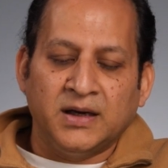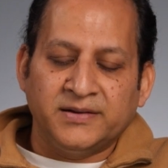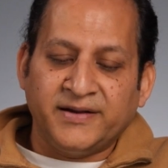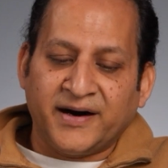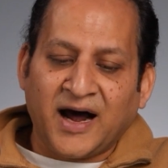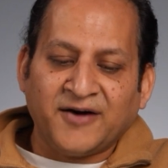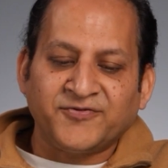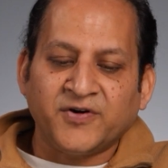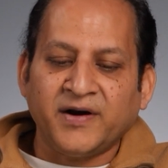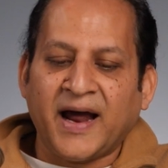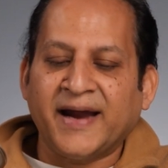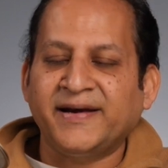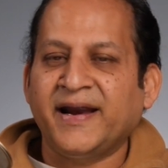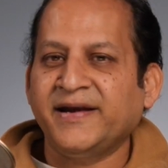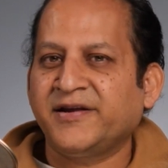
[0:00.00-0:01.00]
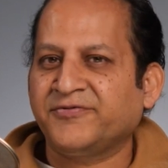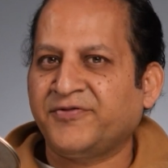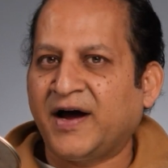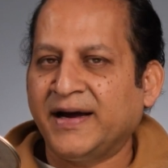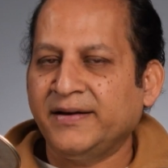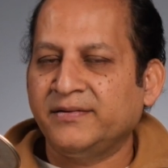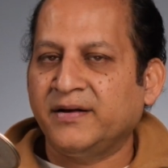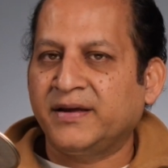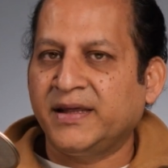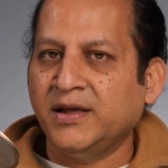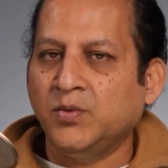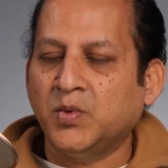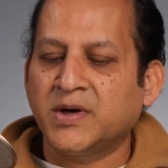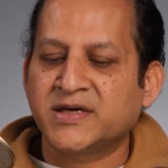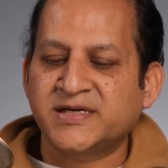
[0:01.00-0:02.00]
Thereafter, identify the
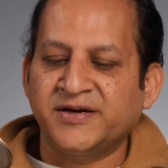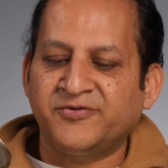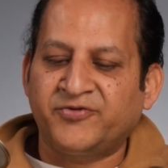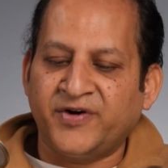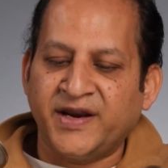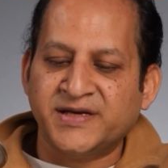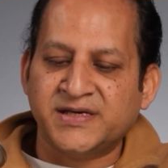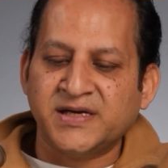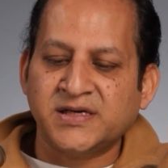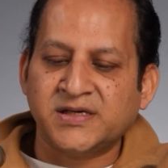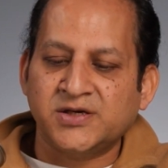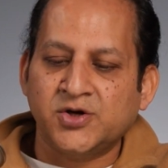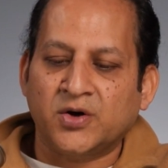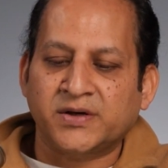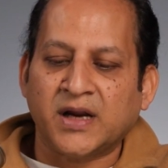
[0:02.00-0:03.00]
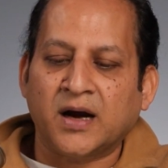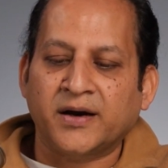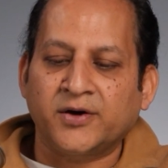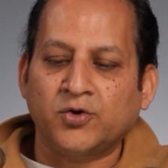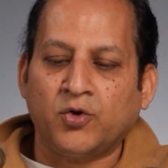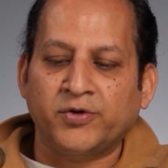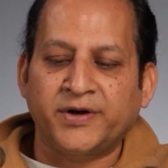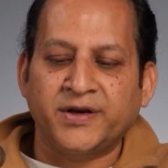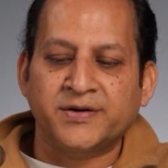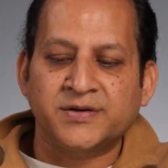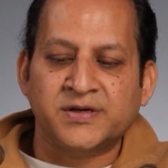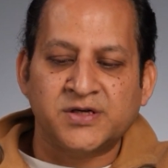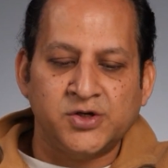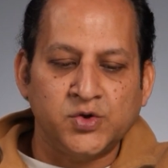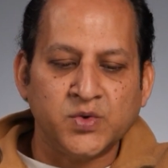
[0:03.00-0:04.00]
keywords and phrases your target
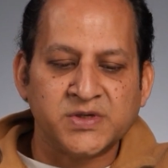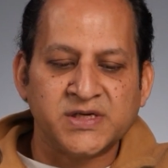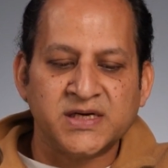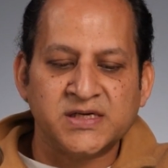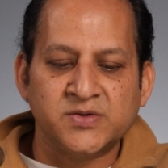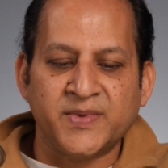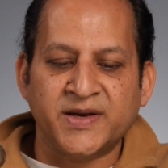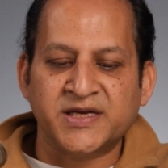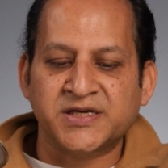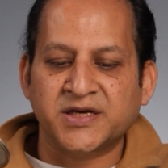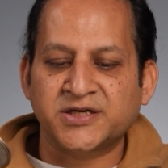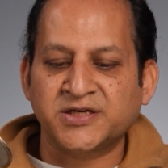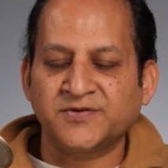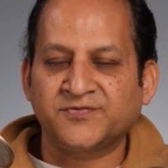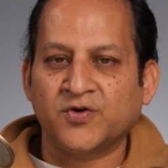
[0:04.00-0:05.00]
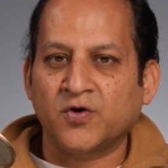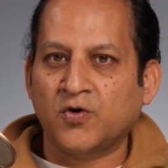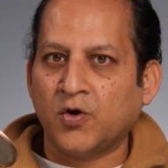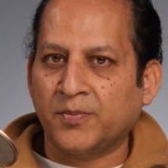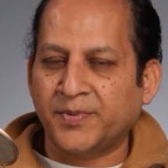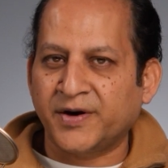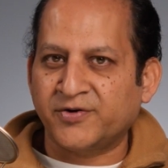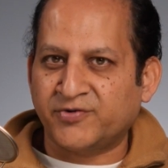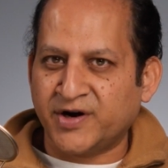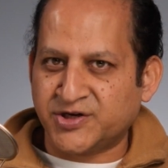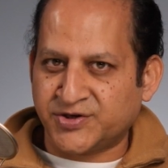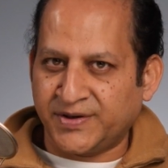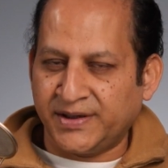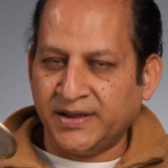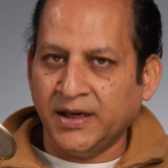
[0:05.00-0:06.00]
audience uses when searching for corporate
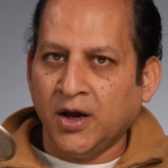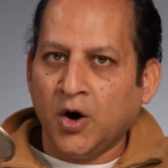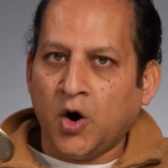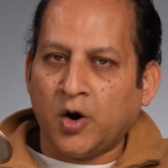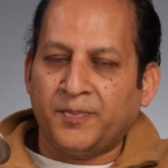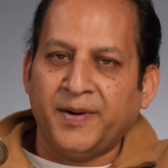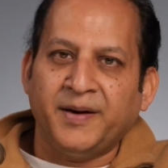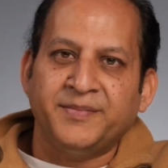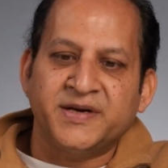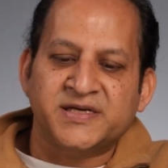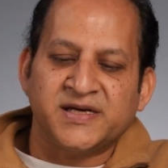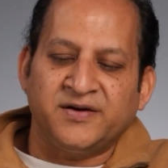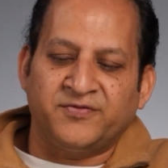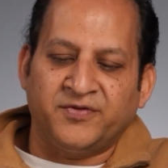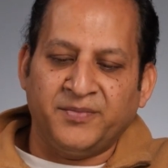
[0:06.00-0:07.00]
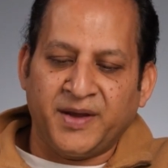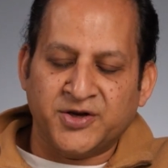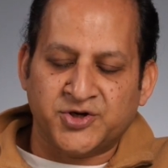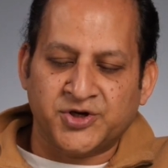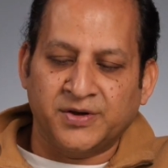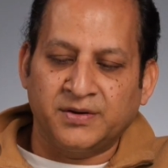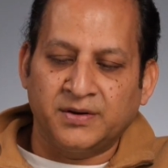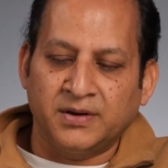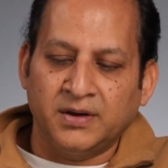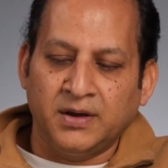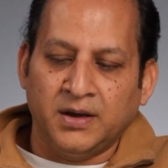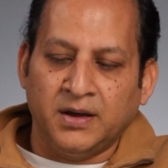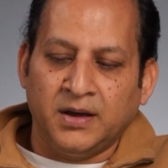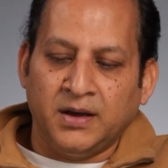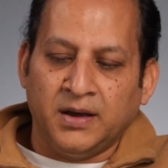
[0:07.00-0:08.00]
treasury or payments information.
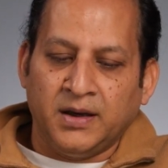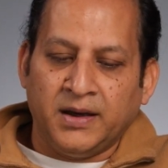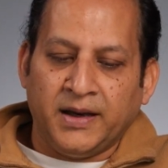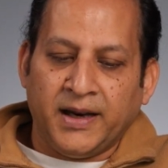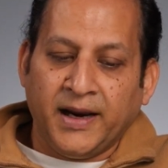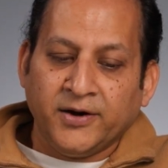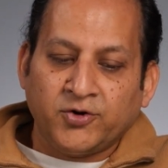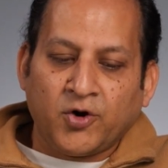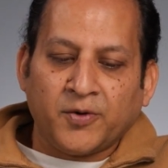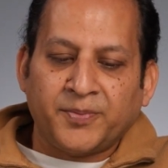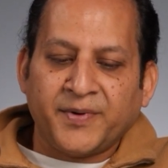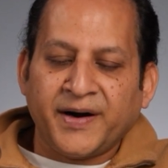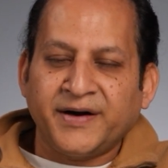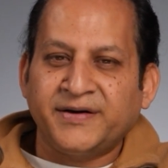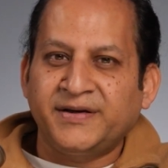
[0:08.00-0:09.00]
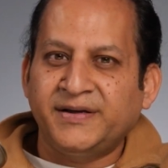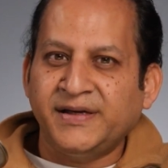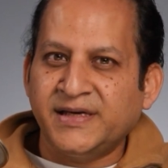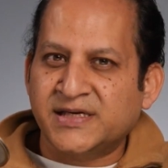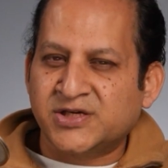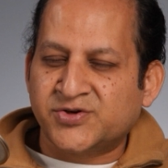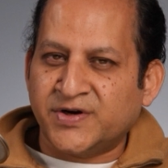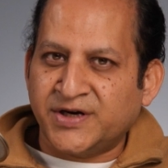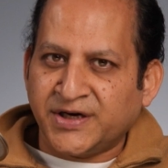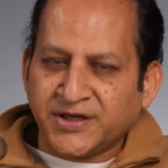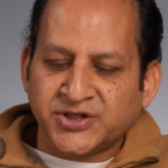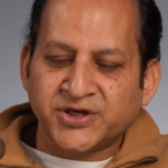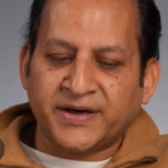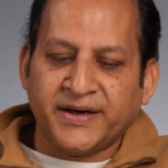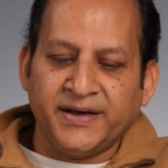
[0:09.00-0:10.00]
Incorporate these
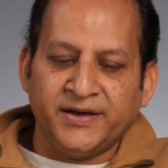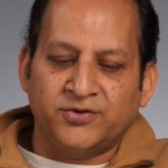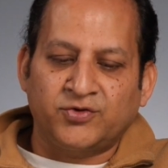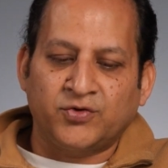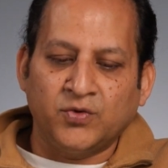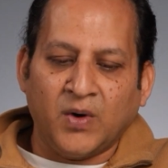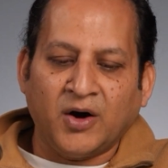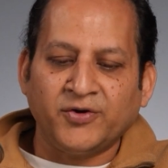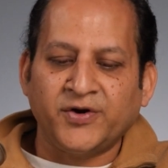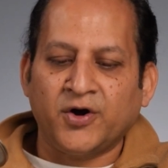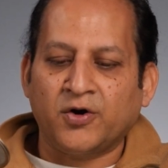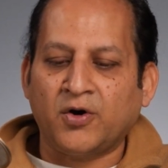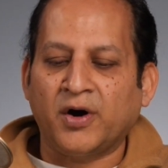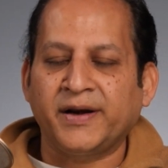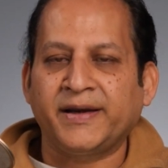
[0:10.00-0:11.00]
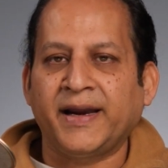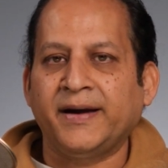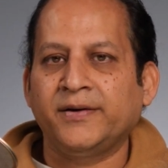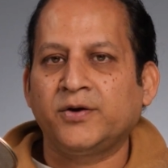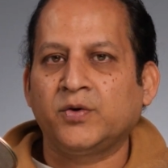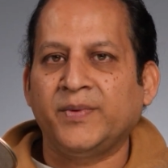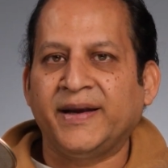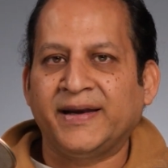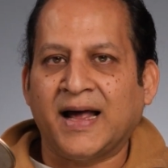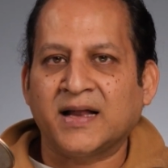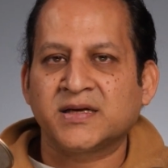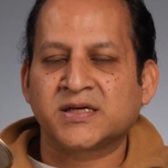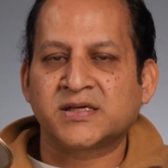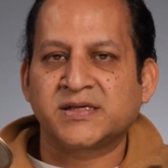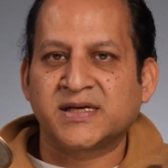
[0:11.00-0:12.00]
strategically throughout your content to
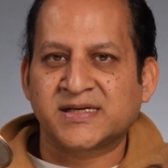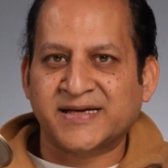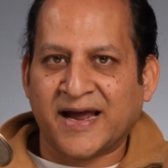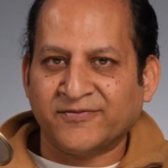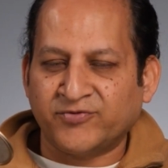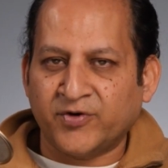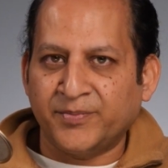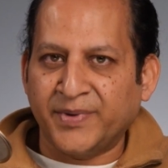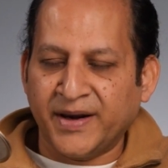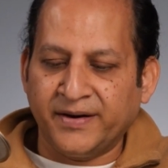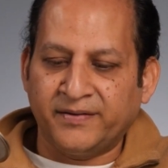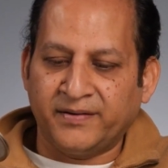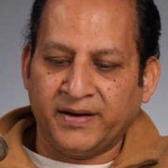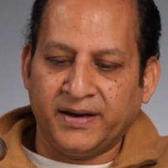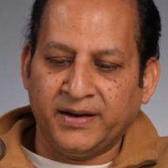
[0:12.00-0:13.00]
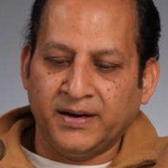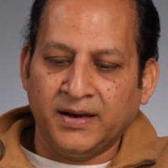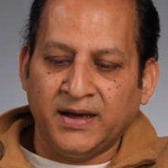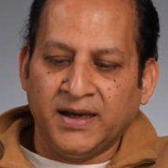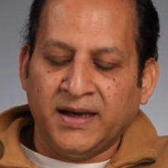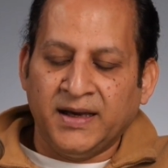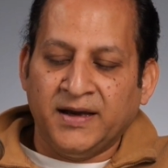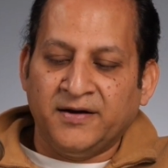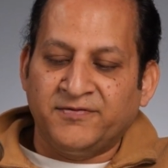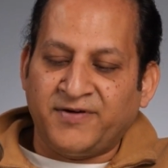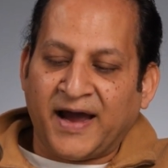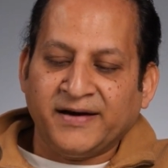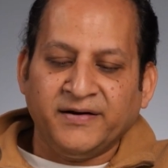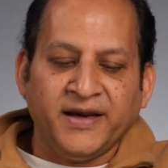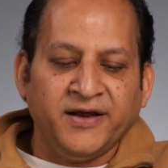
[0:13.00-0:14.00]
enhance discoverability.
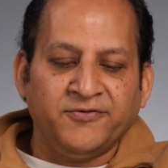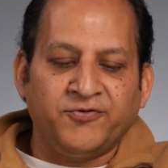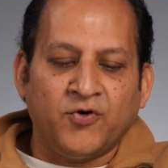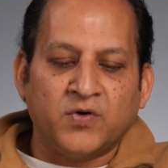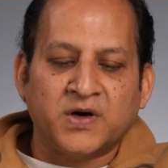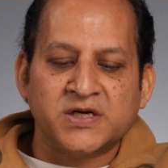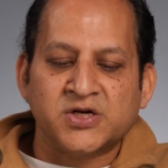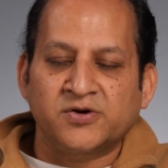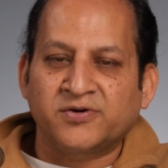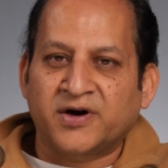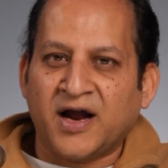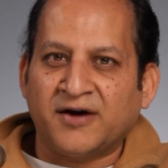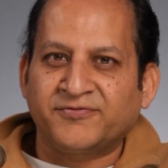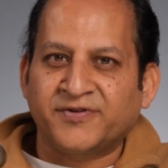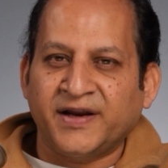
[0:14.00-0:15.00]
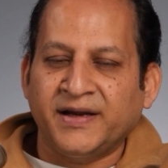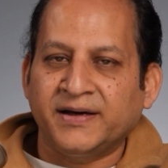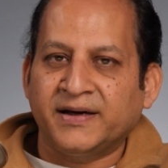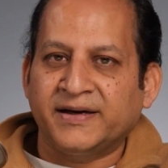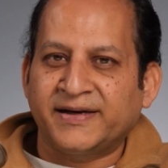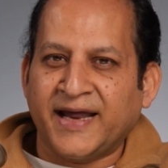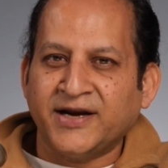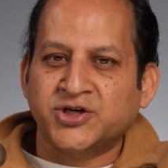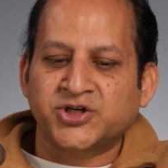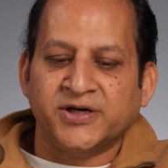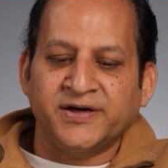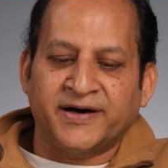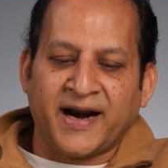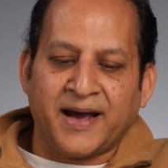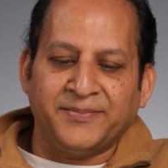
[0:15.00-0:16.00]
Finally, focus on crafting
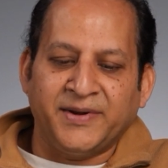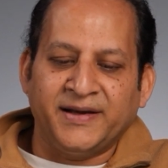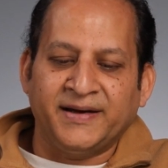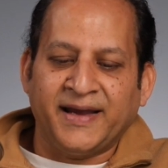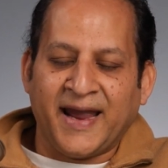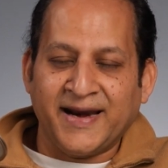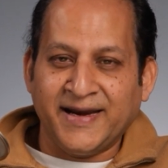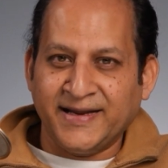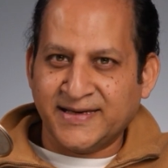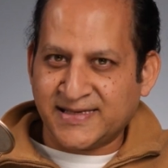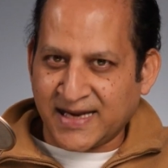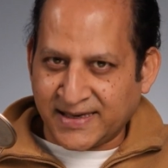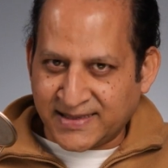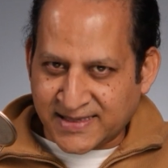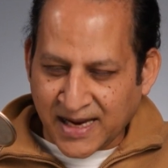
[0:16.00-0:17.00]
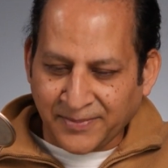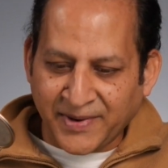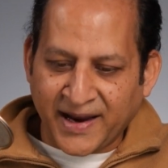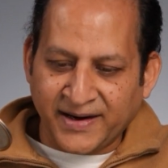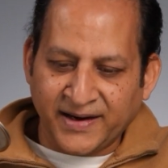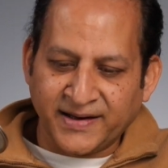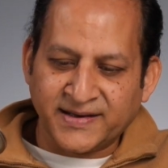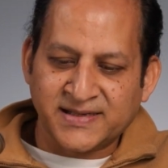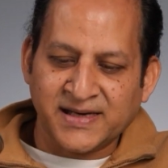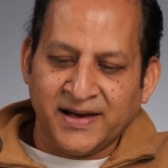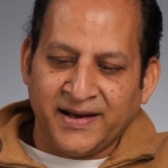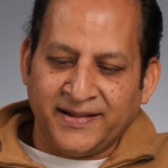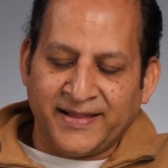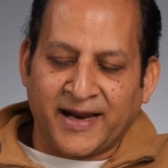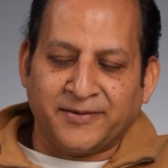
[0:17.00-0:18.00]
attention-grabbing headings and subheadings
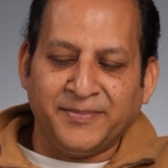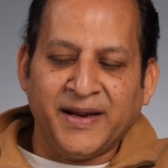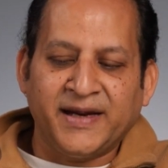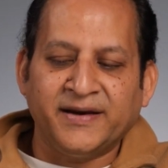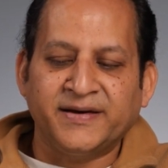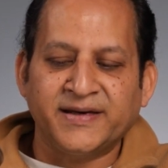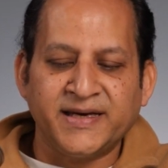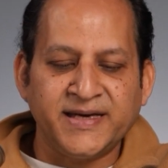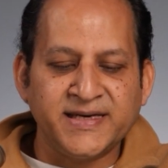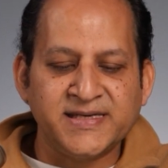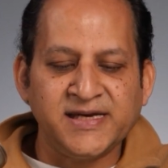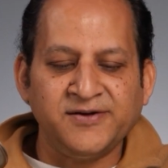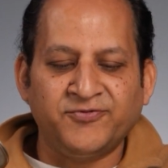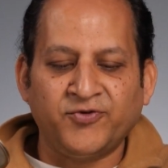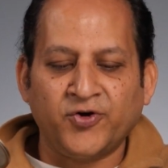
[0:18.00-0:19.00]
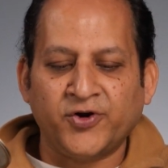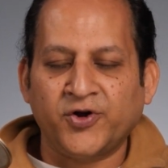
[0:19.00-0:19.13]
that make it easy for